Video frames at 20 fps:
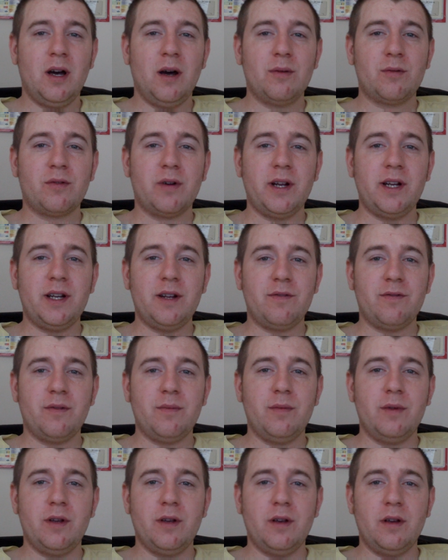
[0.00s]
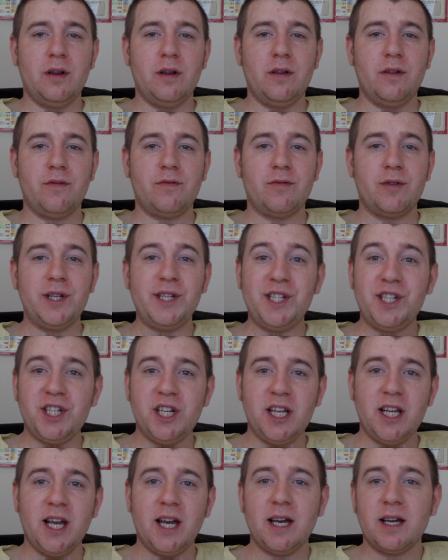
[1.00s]
upgraded from the
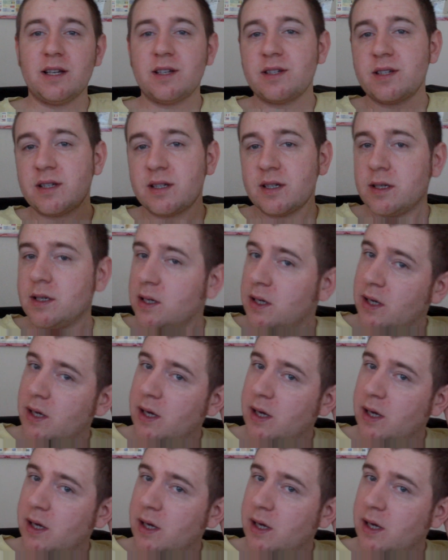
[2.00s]
3GS.